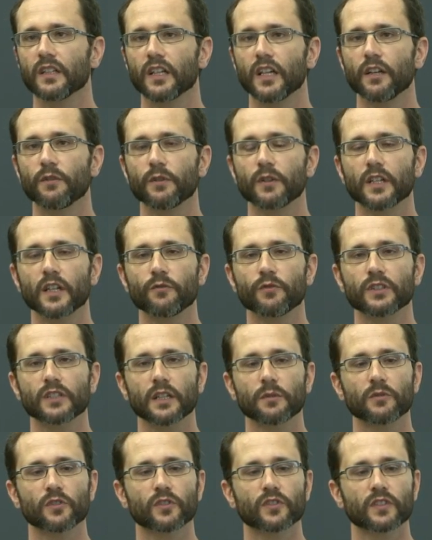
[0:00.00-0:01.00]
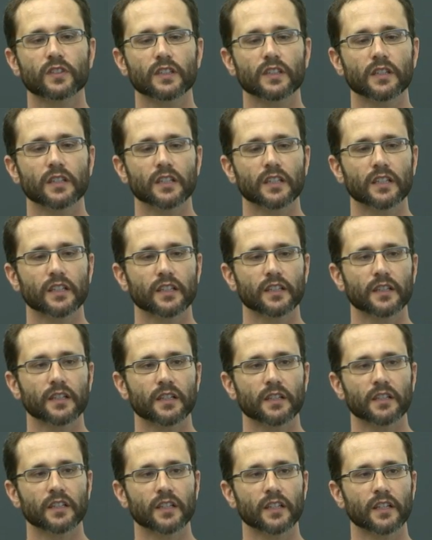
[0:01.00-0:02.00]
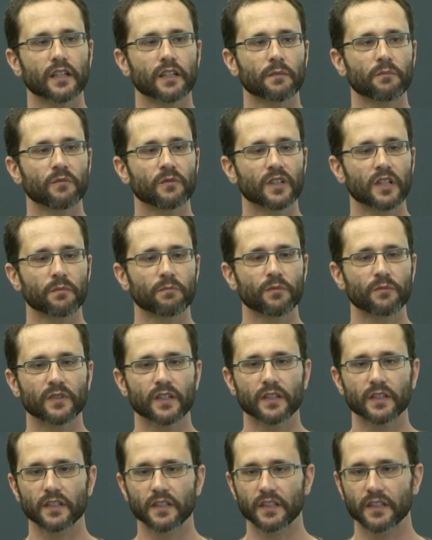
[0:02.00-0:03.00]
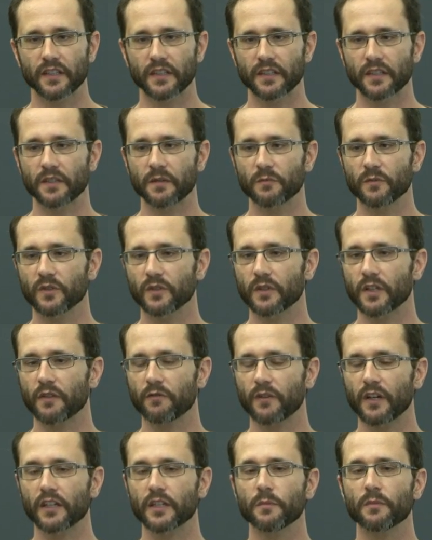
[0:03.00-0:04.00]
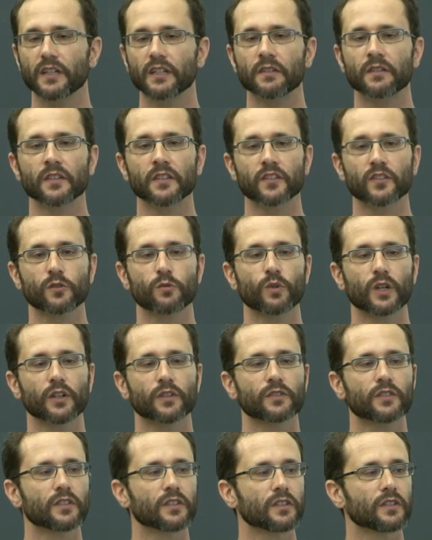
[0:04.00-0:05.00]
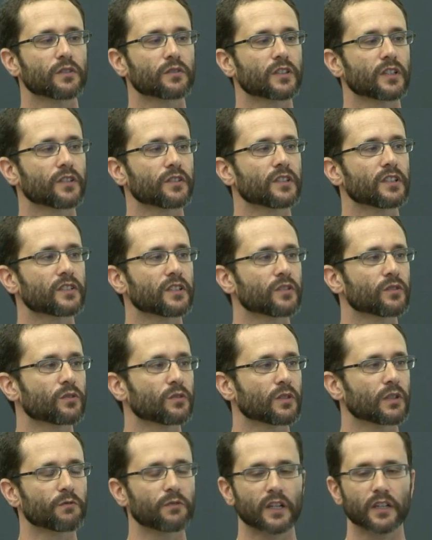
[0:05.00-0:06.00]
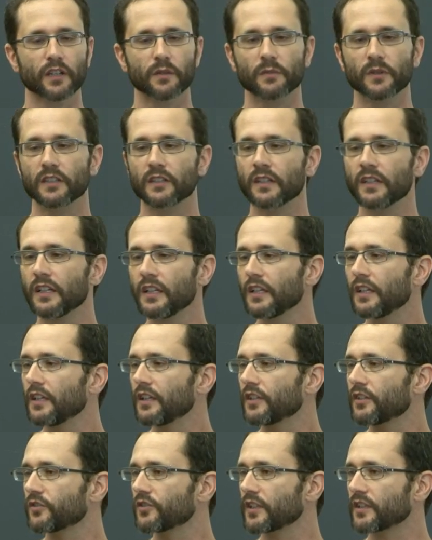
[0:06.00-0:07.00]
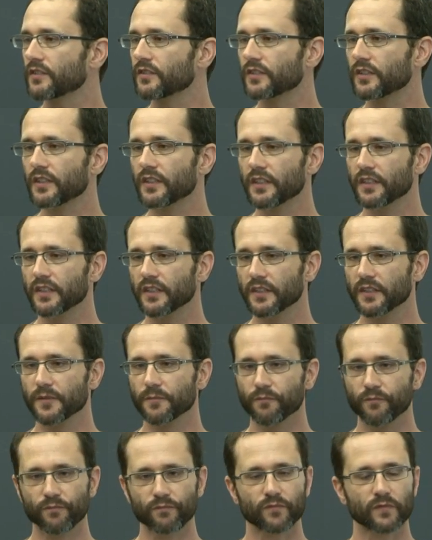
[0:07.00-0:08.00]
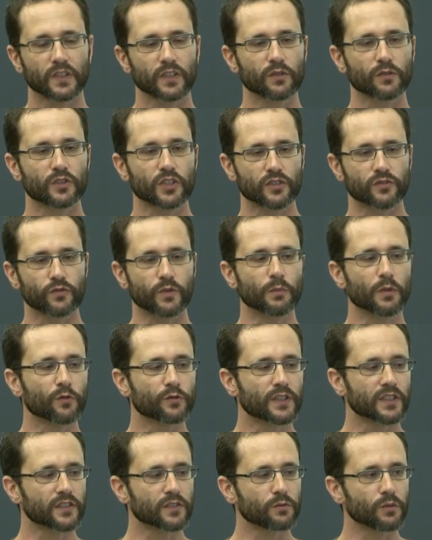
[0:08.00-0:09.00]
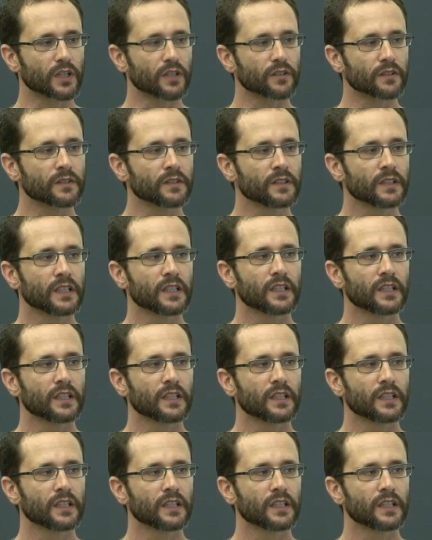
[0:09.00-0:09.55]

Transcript: every, every time you see a, a, a, a, um, variable squared, you turn it into a variable, just um, you just remove the square